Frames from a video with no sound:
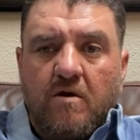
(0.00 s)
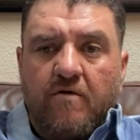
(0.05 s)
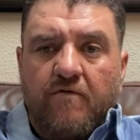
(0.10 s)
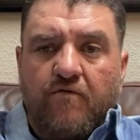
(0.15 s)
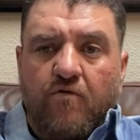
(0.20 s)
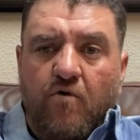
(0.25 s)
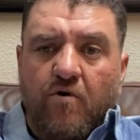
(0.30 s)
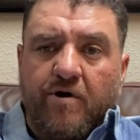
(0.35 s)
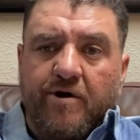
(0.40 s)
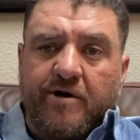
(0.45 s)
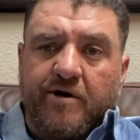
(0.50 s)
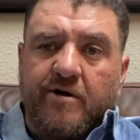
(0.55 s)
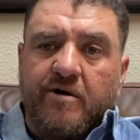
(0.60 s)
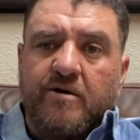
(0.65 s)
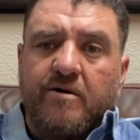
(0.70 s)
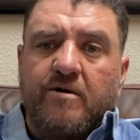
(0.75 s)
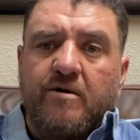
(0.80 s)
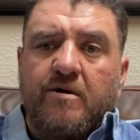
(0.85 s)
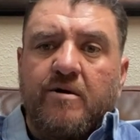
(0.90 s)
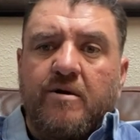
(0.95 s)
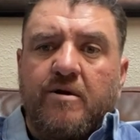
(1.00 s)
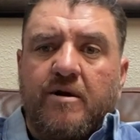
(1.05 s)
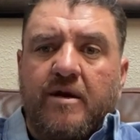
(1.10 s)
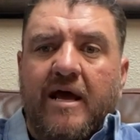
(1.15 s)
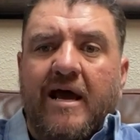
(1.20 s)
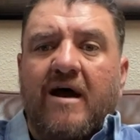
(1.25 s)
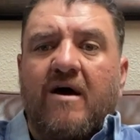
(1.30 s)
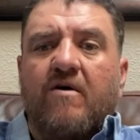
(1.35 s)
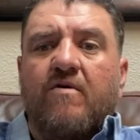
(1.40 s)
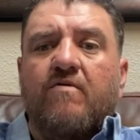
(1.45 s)
foreigner
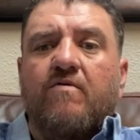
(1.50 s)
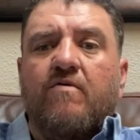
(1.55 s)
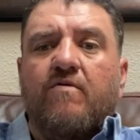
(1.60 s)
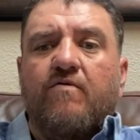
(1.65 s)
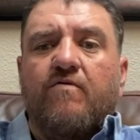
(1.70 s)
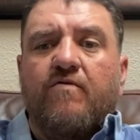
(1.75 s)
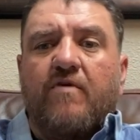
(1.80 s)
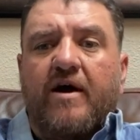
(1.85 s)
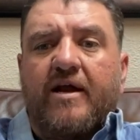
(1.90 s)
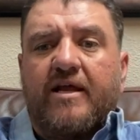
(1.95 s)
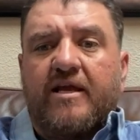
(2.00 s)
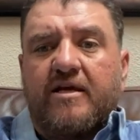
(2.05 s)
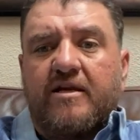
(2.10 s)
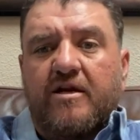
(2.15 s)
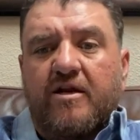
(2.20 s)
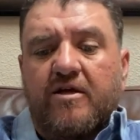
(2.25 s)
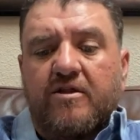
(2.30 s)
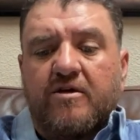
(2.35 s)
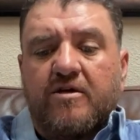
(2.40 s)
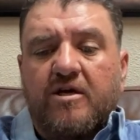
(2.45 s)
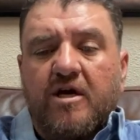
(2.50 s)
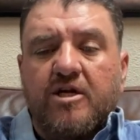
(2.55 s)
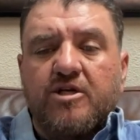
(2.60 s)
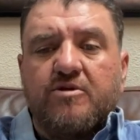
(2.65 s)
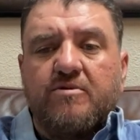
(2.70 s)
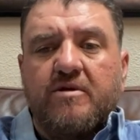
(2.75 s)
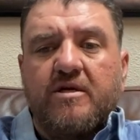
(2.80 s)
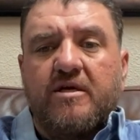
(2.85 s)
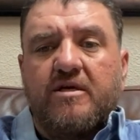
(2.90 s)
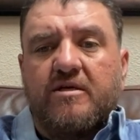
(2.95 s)
now fighting in another
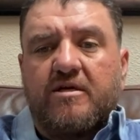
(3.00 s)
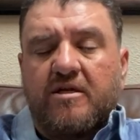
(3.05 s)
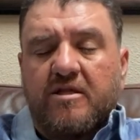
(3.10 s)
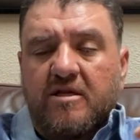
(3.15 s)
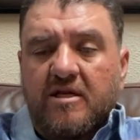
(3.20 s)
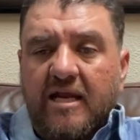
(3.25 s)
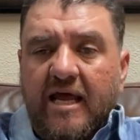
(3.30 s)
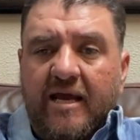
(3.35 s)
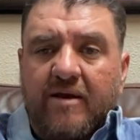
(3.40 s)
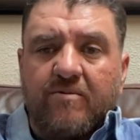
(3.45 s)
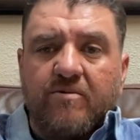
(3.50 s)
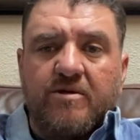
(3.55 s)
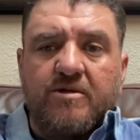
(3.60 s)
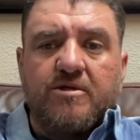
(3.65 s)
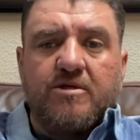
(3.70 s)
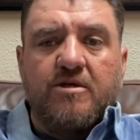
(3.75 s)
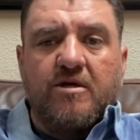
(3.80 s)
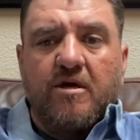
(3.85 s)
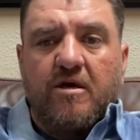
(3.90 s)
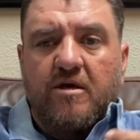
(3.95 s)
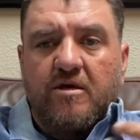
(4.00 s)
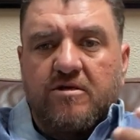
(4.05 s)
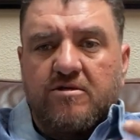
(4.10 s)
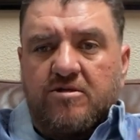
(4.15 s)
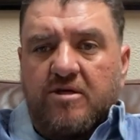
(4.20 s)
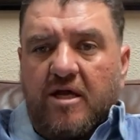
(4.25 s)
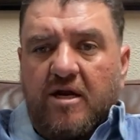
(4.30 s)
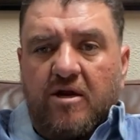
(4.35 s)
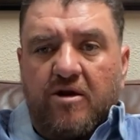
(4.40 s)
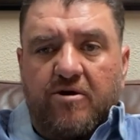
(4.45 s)
country, in another language.
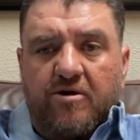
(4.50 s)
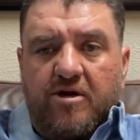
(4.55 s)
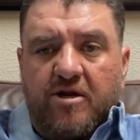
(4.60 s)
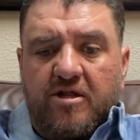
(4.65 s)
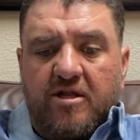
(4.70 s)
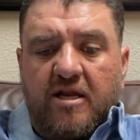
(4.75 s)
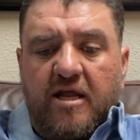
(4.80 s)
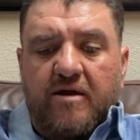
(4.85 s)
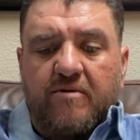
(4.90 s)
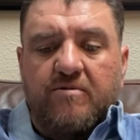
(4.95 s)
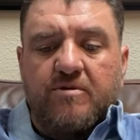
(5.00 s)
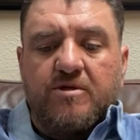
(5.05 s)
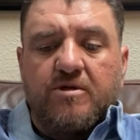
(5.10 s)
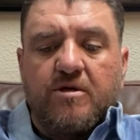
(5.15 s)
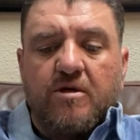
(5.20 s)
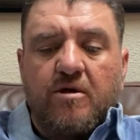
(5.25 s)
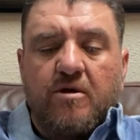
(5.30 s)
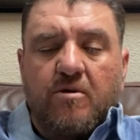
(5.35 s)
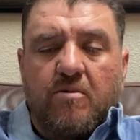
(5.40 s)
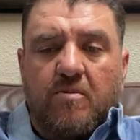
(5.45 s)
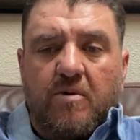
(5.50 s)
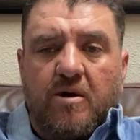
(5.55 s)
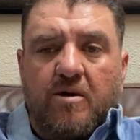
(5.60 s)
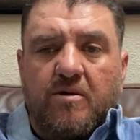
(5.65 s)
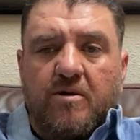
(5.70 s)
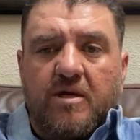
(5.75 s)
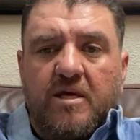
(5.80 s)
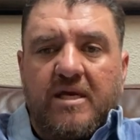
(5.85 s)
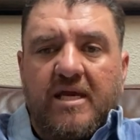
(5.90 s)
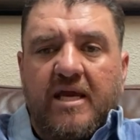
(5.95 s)
He's got to learn another language.
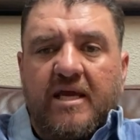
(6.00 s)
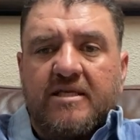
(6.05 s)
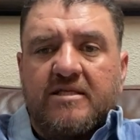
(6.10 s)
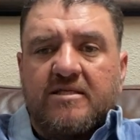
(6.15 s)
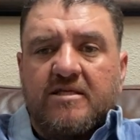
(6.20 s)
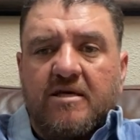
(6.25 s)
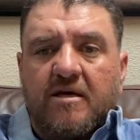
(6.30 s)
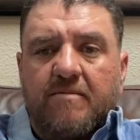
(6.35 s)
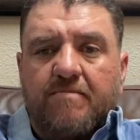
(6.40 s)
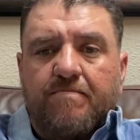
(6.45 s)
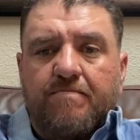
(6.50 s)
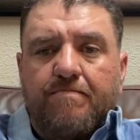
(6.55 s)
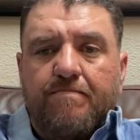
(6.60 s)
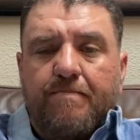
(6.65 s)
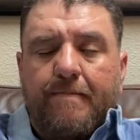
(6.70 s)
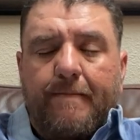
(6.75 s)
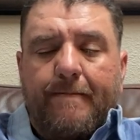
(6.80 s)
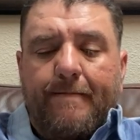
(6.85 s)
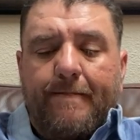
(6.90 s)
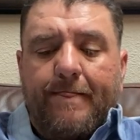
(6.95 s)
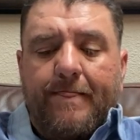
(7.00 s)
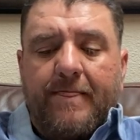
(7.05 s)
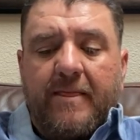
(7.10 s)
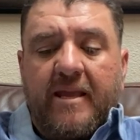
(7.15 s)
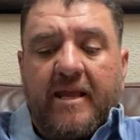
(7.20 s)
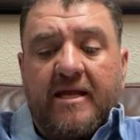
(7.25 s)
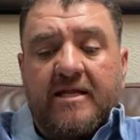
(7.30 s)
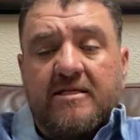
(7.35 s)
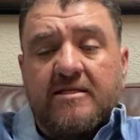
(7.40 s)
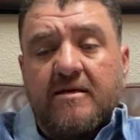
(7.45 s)
Well, he ends up
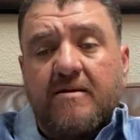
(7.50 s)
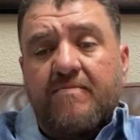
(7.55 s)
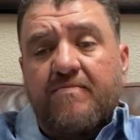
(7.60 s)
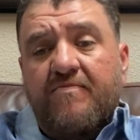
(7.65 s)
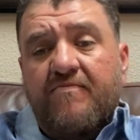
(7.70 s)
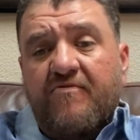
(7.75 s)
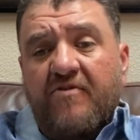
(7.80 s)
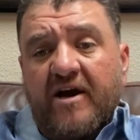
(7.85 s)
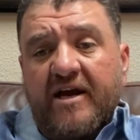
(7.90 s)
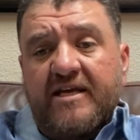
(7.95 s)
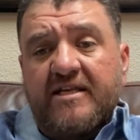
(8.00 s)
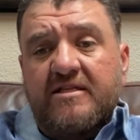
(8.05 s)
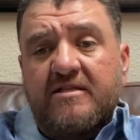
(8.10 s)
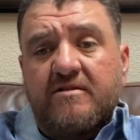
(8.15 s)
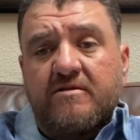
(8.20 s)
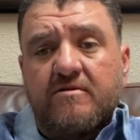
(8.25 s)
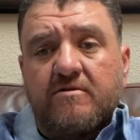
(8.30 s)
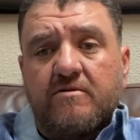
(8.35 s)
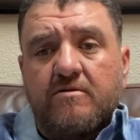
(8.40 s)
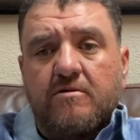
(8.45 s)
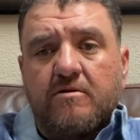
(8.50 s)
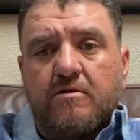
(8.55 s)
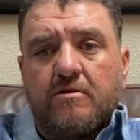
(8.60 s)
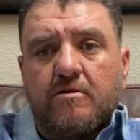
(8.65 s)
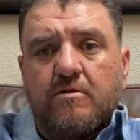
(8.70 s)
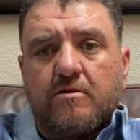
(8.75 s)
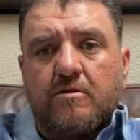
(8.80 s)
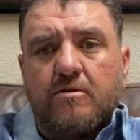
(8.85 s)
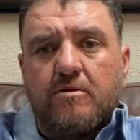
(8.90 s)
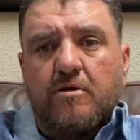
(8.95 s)
fighting
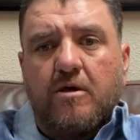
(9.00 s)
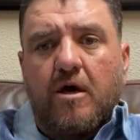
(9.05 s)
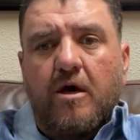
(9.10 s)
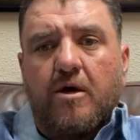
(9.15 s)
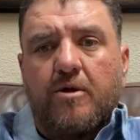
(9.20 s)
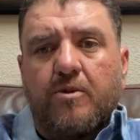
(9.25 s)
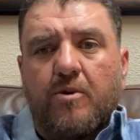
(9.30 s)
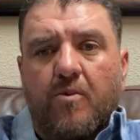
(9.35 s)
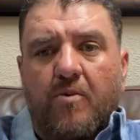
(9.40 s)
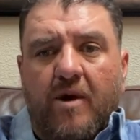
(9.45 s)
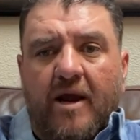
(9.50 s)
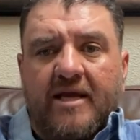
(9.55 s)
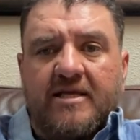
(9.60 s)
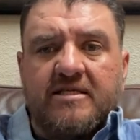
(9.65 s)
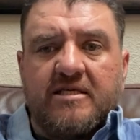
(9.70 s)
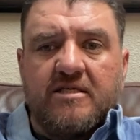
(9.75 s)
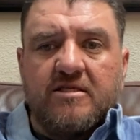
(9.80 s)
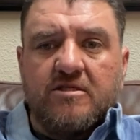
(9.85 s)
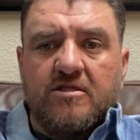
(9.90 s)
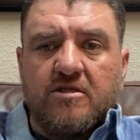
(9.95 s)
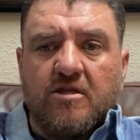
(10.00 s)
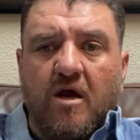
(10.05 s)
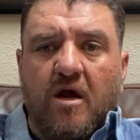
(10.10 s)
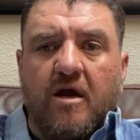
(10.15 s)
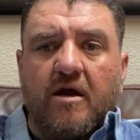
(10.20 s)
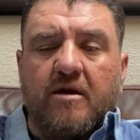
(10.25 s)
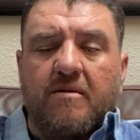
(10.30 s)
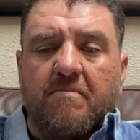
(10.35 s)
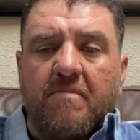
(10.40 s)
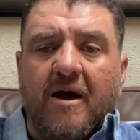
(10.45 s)
the rising
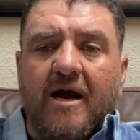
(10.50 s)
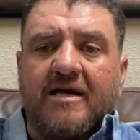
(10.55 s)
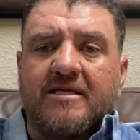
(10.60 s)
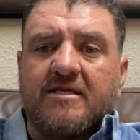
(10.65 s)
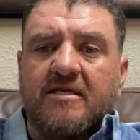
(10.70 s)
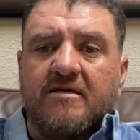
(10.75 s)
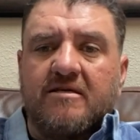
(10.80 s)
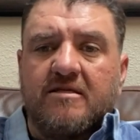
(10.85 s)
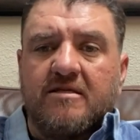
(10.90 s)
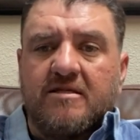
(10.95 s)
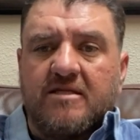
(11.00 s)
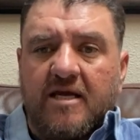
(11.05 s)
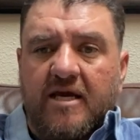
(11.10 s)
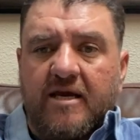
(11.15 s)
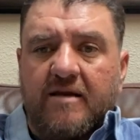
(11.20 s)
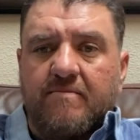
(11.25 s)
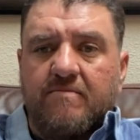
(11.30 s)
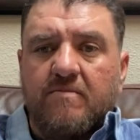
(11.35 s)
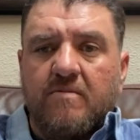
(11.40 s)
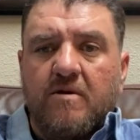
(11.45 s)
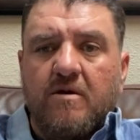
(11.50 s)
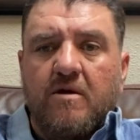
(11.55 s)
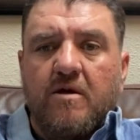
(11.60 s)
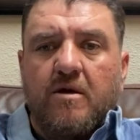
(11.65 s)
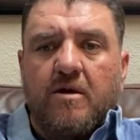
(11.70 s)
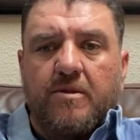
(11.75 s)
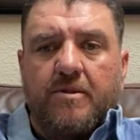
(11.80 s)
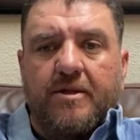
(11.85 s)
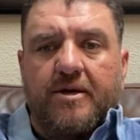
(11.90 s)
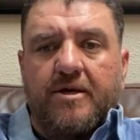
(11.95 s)
star in boxing at the time,
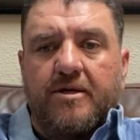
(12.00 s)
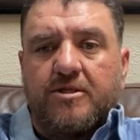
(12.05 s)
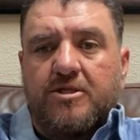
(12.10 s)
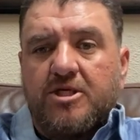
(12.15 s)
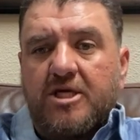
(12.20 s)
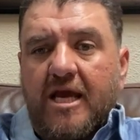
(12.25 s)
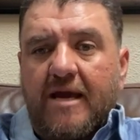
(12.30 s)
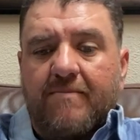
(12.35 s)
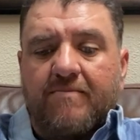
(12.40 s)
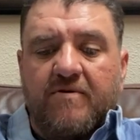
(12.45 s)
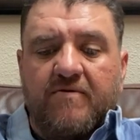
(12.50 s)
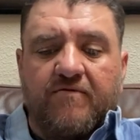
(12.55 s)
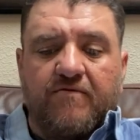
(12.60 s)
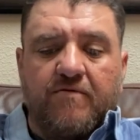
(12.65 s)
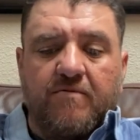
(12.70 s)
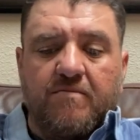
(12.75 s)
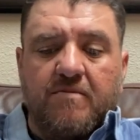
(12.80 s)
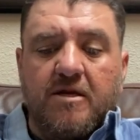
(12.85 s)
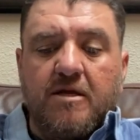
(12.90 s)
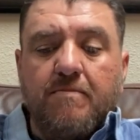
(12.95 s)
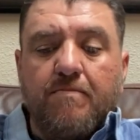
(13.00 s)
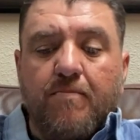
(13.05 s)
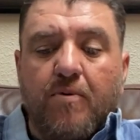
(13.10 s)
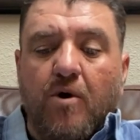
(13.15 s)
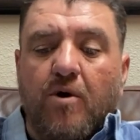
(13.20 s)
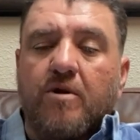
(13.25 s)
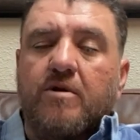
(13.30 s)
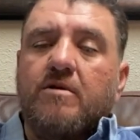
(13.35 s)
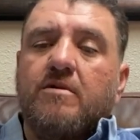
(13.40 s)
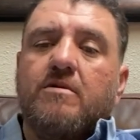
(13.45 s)
the champion from
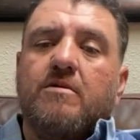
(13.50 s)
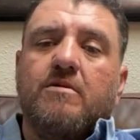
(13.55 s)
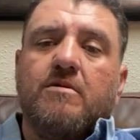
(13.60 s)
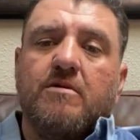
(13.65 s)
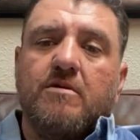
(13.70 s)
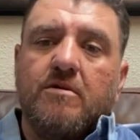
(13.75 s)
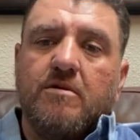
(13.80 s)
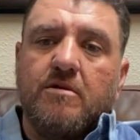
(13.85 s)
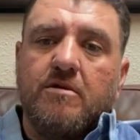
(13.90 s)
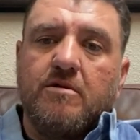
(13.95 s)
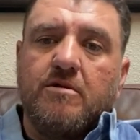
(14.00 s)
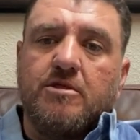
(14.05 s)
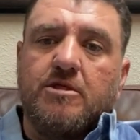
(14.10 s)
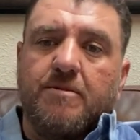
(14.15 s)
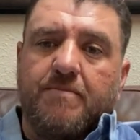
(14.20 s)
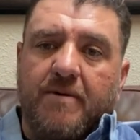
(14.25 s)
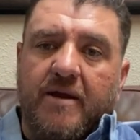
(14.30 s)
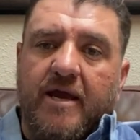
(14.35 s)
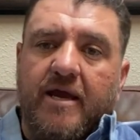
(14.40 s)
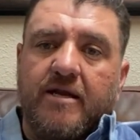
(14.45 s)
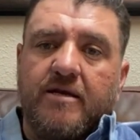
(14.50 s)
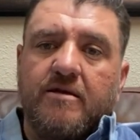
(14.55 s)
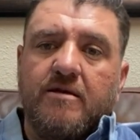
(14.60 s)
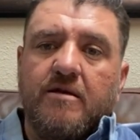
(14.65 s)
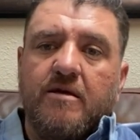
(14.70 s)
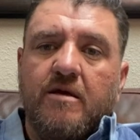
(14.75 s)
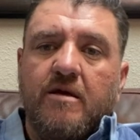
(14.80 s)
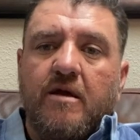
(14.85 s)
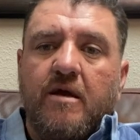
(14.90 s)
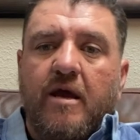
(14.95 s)
Nippon, Japan.
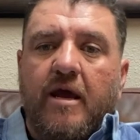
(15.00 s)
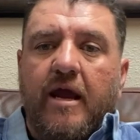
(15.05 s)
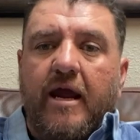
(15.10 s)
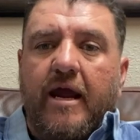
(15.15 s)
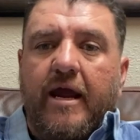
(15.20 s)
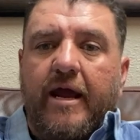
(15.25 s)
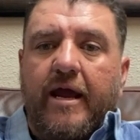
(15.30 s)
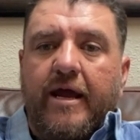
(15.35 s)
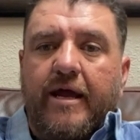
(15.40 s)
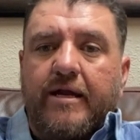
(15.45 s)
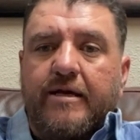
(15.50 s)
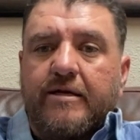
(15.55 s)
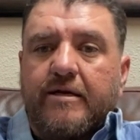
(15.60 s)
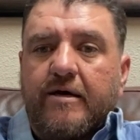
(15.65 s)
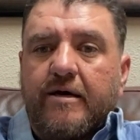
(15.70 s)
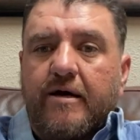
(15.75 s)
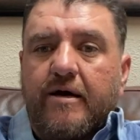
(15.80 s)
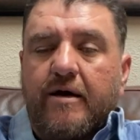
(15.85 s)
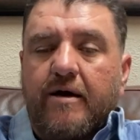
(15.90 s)
And